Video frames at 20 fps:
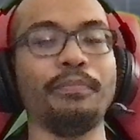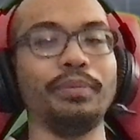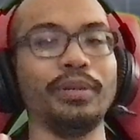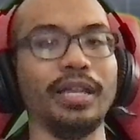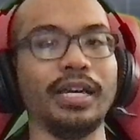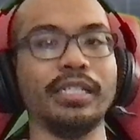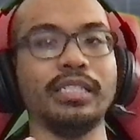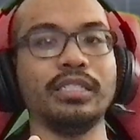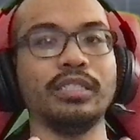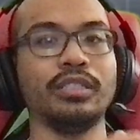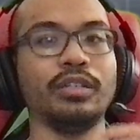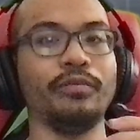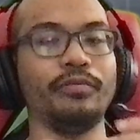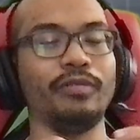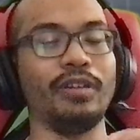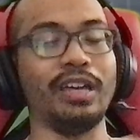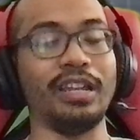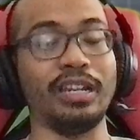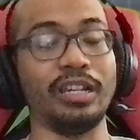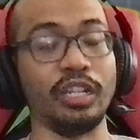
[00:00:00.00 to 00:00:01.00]
plus to
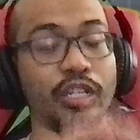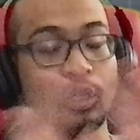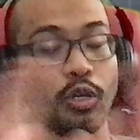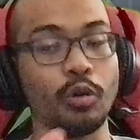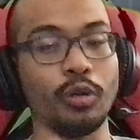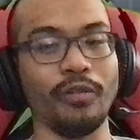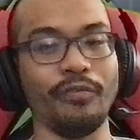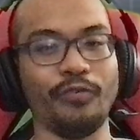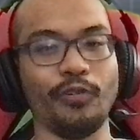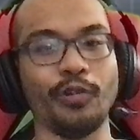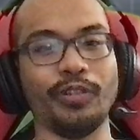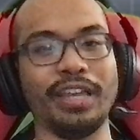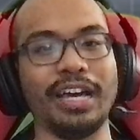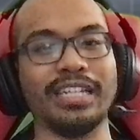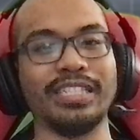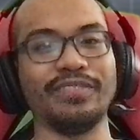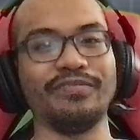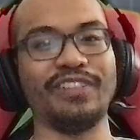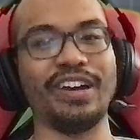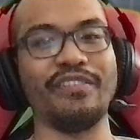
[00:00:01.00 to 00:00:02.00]
in total
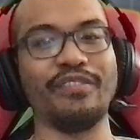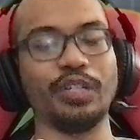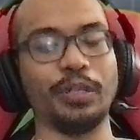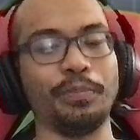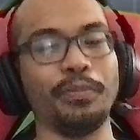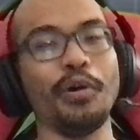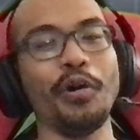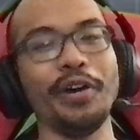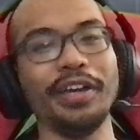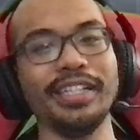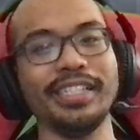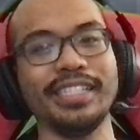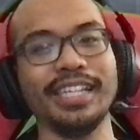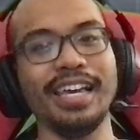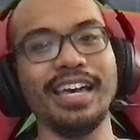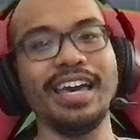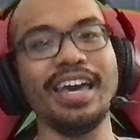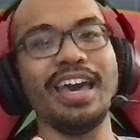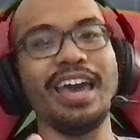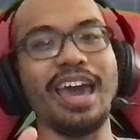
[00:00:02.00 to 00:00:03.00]
4,500 points,
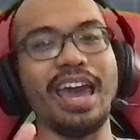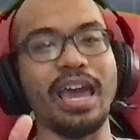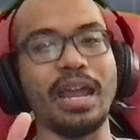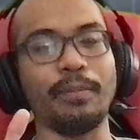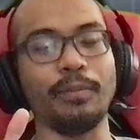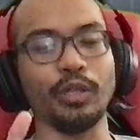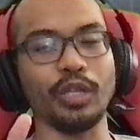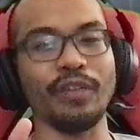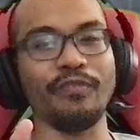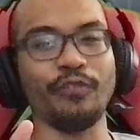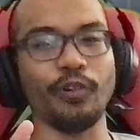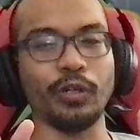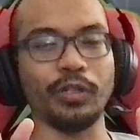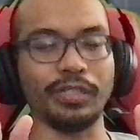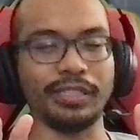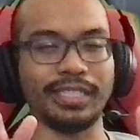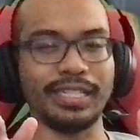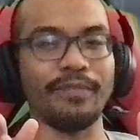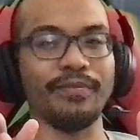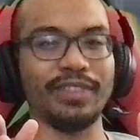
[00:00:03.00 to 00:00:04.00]
and I'm looking forward to
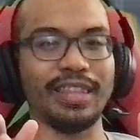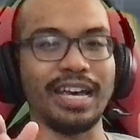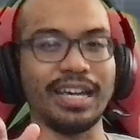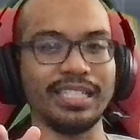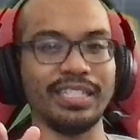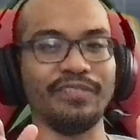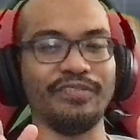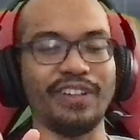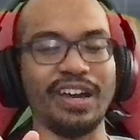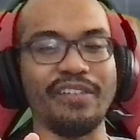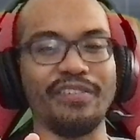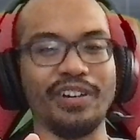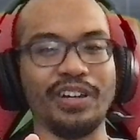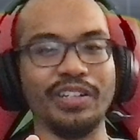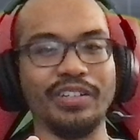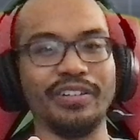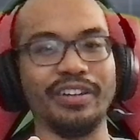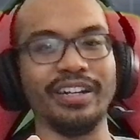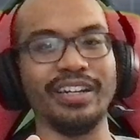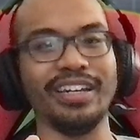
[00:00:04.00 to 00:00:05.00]

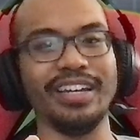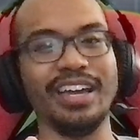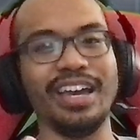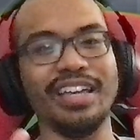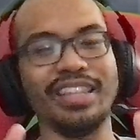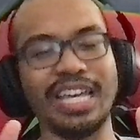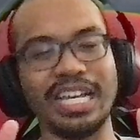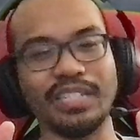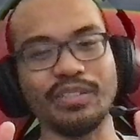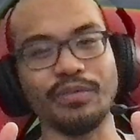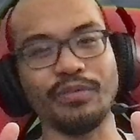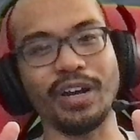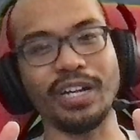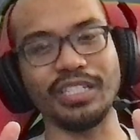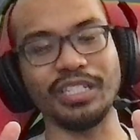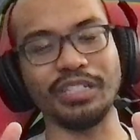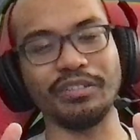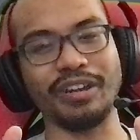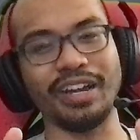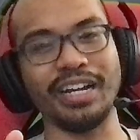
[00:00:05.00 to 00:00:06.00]
7,500. Thanks for
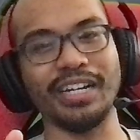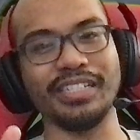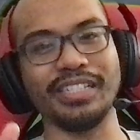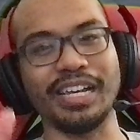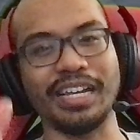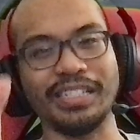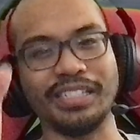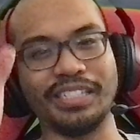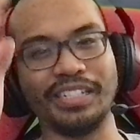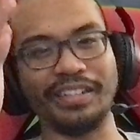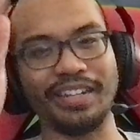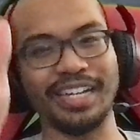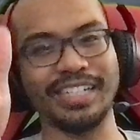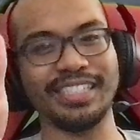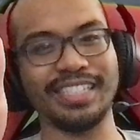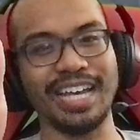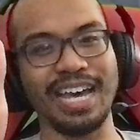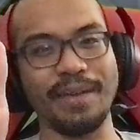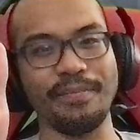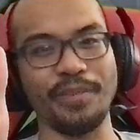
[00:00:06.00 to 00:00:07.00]
watching, trainers. I'll see you next
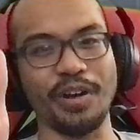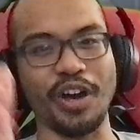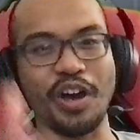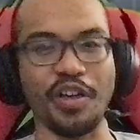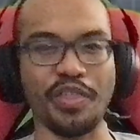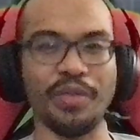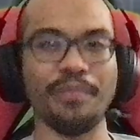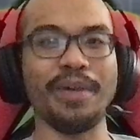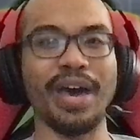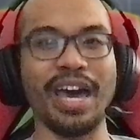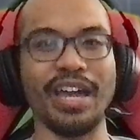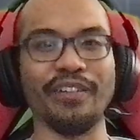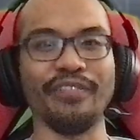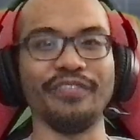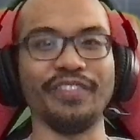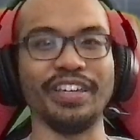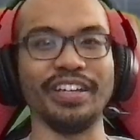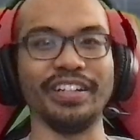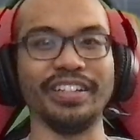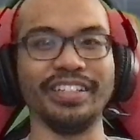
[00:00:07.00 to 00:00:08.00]
time on the
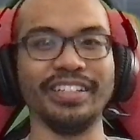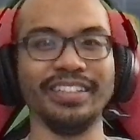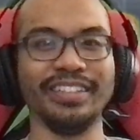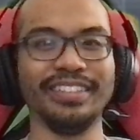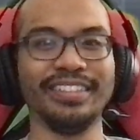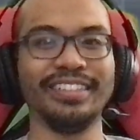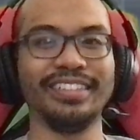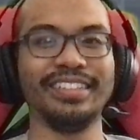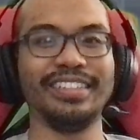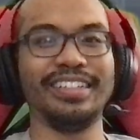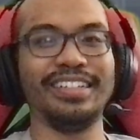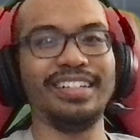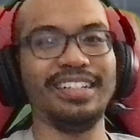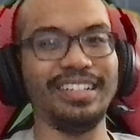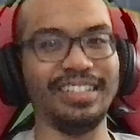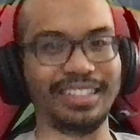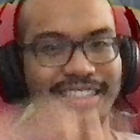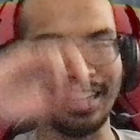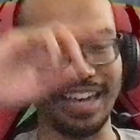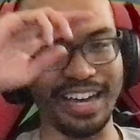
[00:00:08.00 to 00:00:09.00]
battlefield.
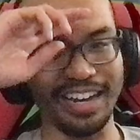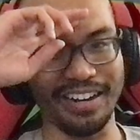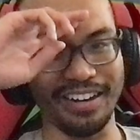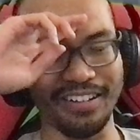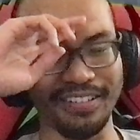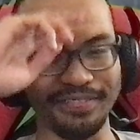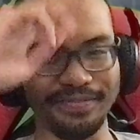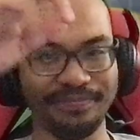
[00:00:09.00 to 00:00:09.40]
Later.